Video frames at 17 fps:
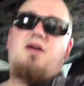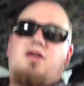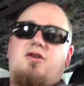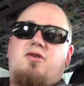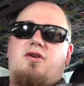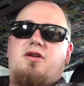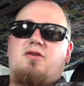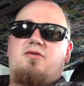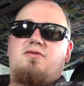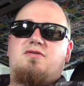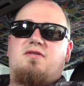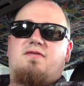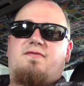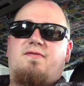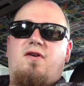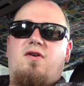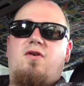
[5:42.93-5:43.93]
You can use your
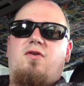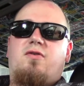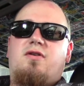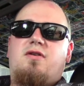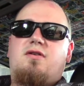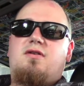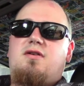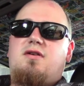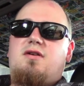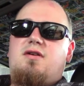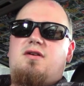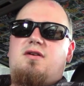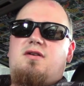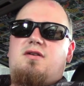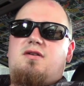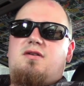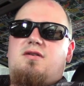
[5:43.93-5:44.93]
phone
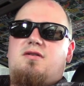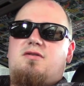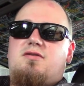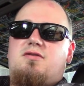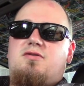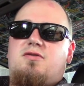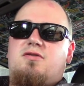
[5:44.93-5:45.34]
to